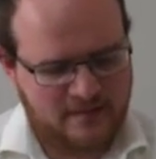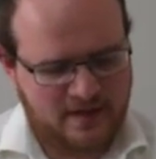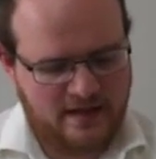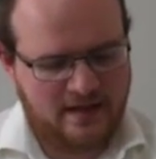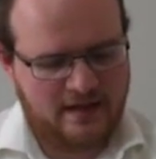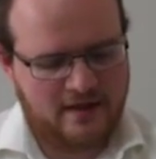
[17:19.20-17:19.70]

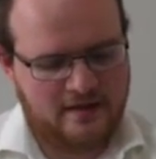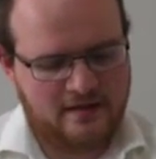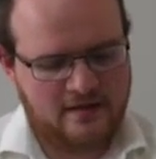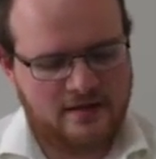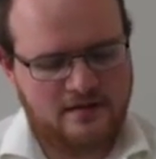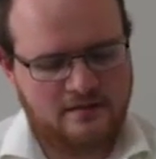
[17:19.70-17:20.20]
and
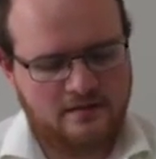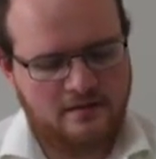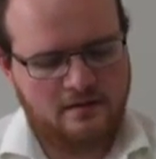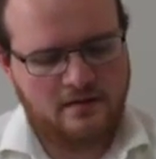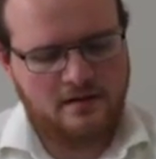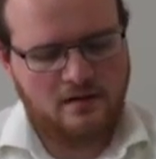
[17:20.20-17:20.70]

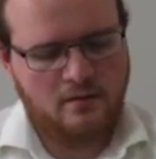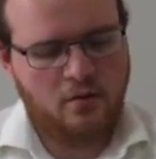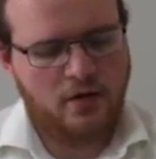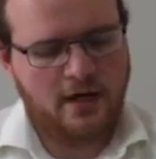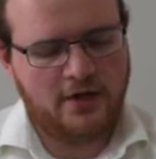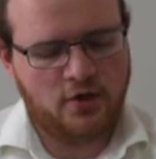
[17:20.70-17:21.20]

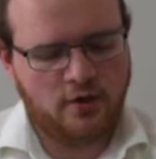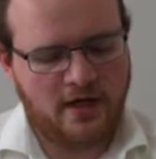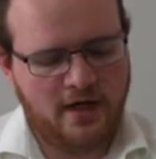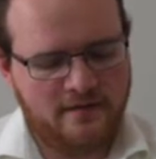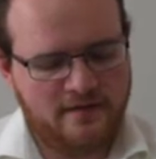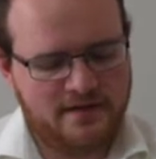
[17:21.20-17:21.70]
put on your
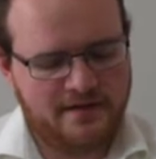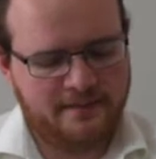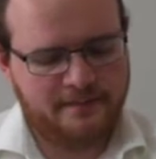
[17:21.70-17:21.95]
gloves.